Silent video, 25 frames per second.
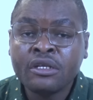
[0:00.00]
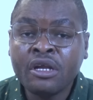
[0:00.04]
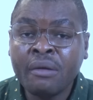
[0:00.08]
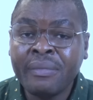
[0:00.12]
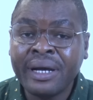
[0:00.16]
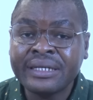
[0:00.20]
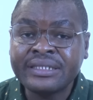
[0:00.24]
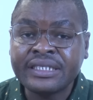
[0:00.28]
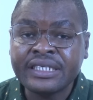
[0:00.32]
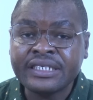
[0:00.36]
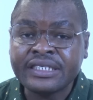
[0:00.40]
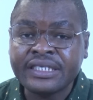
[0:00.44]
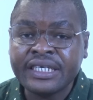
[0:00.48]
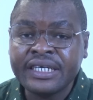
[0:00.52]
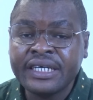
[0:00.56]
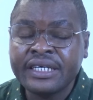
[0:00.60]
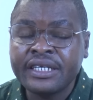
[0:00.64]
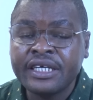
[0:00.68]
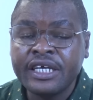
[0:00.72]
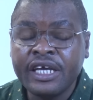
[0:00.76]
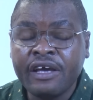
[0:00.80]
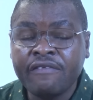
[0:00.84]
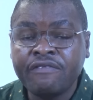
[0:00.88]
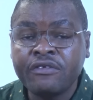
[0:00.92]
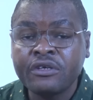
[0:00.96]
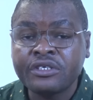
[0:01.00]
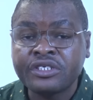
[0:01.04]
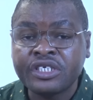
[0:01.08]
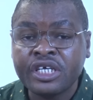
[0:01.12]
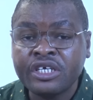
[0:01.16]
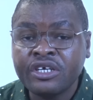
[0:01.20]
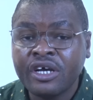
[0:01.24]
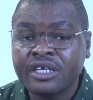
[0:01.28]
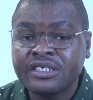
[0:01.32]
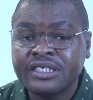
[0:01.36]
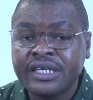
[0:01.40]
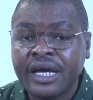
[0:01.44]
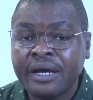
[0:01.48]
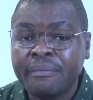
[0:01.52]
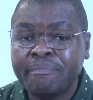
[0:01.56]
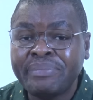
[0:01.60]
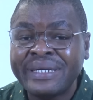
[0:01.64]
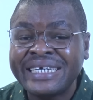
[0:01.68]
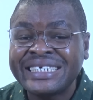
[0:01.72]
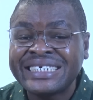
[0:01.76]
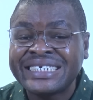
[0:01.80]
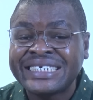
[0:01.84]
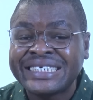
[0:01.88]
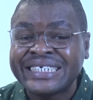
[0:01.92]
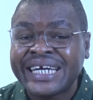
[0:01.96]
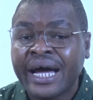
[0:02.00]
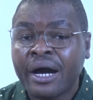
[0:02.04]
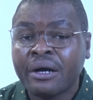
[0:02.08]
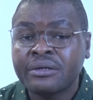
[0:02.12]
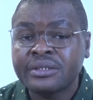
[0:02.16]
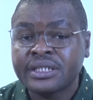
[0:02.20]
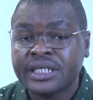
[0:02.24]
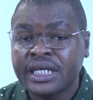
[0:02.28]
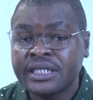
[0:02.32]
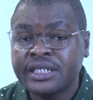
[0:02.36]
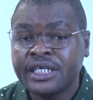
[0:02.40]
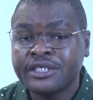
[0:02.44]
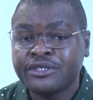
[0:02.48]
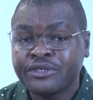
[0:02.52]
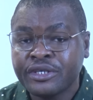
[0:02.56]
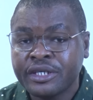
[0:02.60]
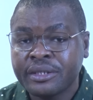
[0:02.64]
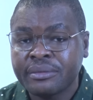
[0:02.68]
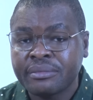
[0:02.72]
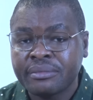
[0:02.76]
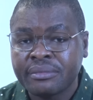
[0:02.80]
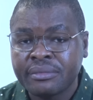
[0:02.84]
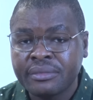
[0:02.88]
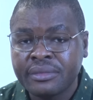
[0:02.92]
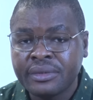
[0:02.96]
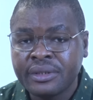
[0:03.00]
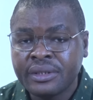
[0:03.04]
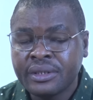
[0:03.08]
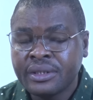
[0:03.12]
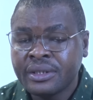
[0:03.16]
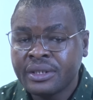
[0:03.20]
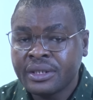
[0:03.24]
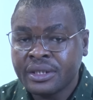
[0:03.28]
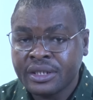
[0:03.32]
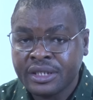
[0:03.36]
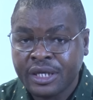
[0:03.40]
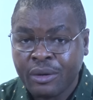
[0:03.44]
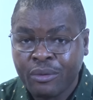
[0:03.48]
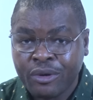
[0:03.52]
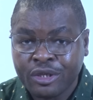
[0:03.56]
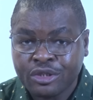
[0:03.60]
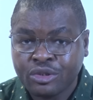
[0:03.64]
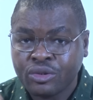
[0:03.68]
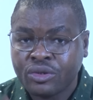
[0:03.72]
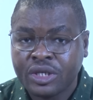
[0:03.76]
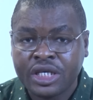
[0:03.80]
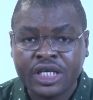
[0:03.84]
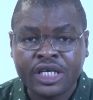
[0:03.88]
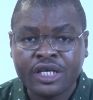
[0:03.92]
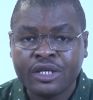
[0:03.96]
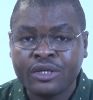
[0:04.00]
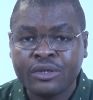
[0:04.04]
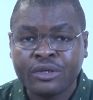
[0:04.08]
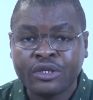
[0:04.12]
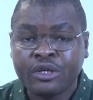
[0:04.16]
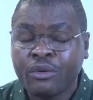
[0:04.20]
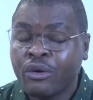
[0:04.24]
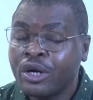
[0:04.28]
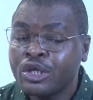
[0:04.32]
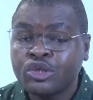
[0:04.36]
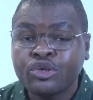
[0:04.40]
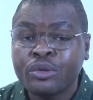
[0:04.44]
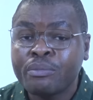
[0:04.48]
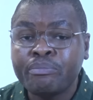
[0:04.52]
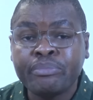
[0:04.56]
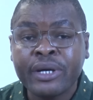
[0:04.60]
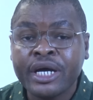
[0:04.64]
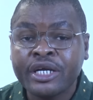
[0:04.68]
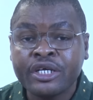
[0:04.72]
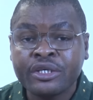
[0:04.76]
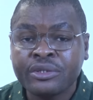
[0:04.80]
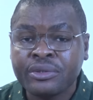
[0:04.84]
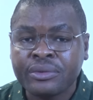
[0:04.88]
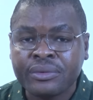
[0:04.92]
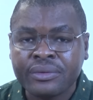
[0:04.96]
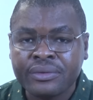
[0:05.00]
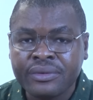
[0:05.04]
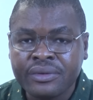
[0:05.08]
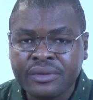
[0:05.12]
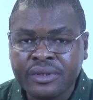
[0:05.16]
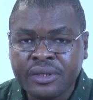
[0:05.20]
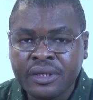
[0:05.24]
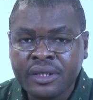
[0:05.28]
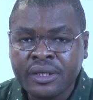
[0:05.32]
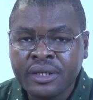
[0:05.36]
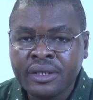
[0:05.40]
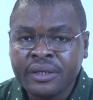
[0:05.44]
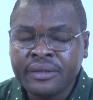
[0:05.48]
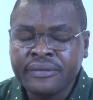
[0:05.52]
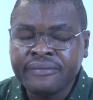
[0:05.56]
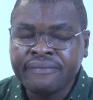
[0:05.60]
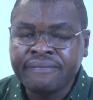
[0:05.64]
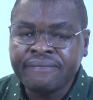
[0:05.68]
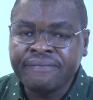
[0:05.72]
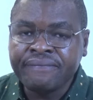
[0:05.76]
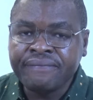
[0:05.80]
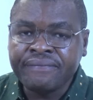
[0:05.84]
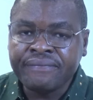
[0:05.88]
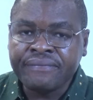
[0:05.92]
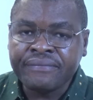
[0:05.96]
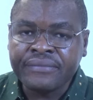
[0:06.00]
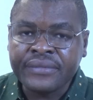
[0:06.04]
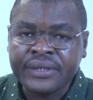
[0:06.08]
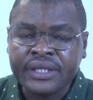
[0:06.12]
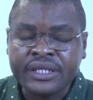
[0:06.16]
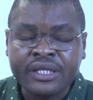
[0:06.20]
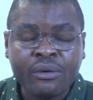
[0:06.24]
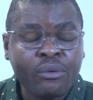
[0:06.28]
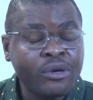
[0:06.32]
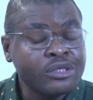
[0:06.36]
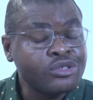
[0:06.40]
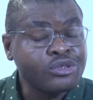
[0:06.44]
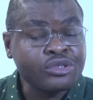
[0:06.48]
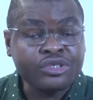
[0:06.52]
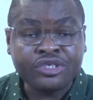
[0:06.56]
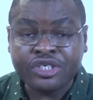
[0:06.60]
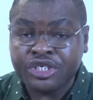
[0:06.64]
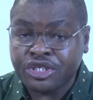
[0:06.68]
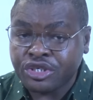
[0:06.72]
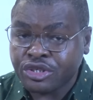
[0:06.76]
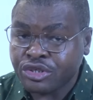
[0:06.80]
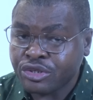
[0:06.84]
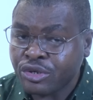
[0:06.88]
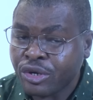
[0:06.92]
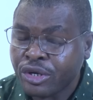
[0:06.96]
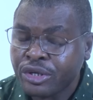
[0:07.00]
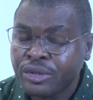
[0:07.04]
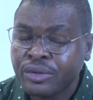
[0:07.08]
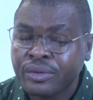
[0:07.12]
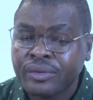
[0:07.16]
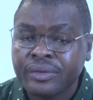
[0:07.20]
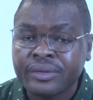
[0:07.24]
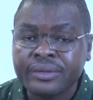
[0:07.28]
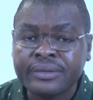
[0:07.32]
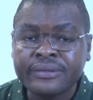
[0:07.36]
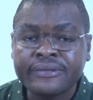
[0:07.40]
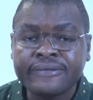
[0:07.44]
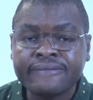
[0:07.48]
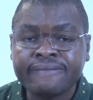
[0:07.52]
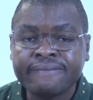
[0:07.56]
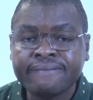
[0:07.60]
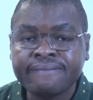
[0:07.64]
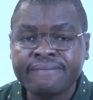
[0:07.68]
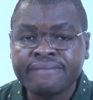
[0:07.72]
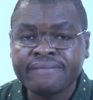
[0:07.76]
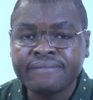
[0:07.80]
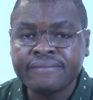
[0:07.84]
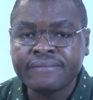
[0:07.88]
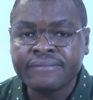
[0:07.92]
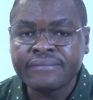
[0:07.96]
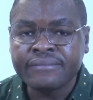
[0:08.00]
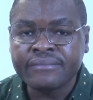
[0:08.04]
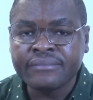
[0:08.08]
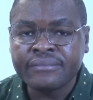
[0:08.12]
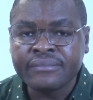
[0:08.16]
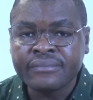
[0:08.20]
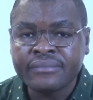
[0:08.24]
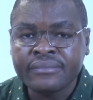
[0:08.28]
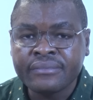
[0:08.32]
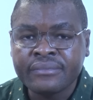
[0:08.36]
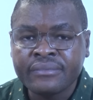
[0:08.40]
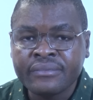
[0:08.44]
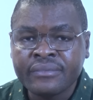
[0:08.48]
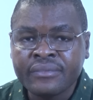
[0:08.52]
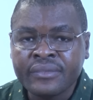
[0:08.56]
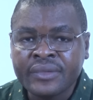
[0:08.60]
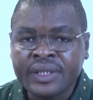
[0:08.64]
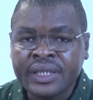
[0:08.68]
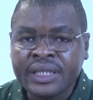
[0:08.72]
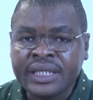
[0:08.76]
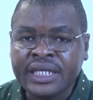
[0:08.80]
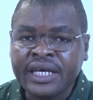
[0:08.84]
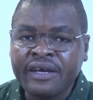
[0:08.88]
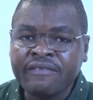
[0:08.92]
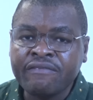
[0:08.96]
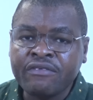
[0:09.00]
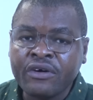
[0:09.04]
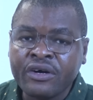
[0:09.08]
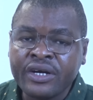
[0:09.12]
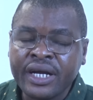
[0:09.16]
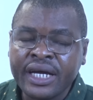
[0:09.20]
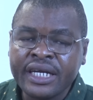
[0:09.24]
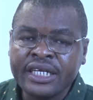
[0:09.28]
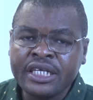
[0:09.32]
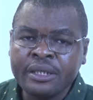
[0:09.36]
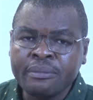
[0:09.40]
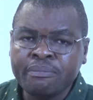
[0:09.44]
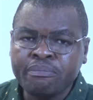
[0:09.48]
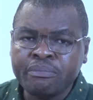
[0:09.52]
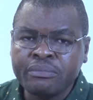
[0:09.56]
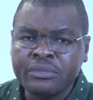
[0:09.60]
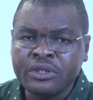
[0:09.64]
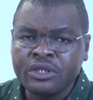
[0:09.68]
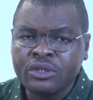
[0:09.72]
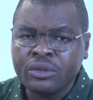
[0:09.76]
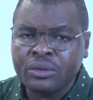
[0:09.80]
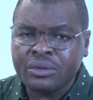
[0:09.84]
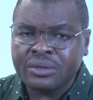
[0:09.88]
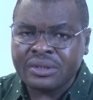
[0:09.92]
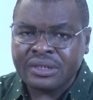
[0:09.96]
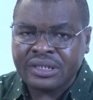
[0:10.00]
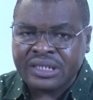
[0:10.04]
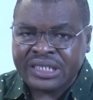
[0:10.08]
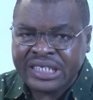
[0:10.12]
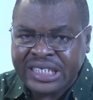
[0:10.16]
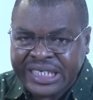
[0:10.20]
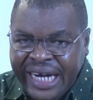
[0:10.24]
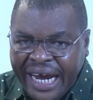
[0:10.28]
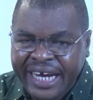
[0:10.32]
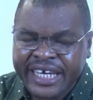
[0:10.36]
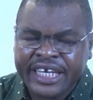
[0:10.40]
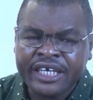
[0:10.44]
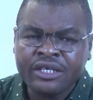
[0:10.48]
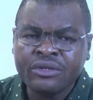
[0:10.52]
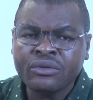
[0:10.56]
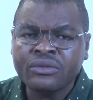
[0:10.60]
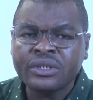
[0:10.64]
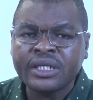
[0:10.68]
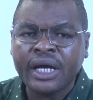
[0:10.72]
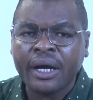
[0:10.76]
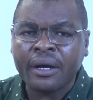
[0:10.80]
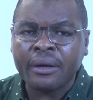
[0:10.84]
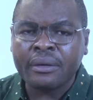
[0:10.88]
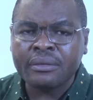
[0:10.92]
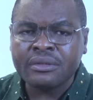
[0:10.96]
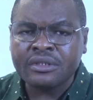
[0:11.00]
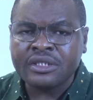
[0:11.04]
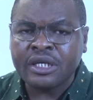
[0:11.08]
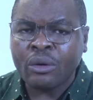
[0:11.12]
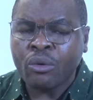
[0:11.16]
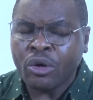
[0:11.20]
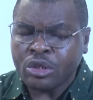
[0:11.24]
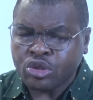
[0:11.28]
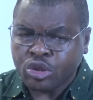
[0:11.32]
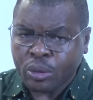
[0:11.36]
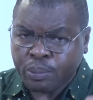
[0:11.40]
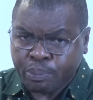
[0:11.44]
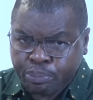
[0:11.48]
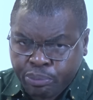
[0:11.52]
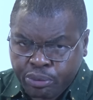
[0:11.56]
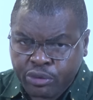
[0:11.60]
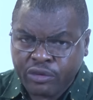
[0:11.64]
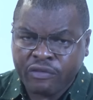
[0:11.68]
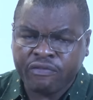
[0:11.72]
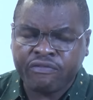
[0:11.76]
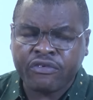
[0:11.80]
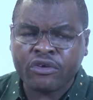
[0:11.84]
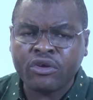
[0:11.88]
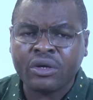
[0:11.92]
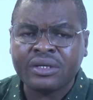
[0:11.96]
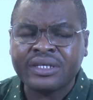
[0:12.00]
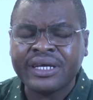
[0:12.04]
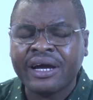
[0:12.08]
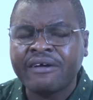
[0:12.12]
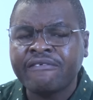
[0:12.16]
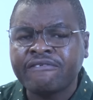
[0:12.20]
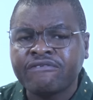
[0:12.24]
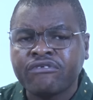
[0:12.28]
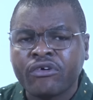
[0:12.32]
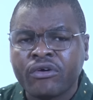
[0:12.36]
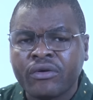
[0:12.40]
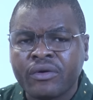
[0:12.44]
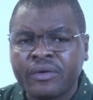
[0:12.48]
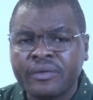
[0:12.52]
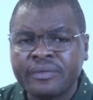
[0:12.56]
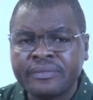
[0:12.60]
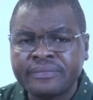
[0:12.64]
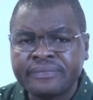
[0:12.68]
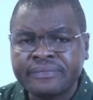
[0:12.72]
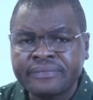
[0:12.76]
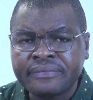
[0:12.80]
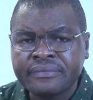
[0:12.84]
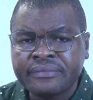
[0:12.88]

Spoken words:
Number 16, if you see yourself being drowned in the dream, they want to kill you. They want to bury you. They want to destroy you. They've already, you know, dragging you down. They want to pull for your downfall.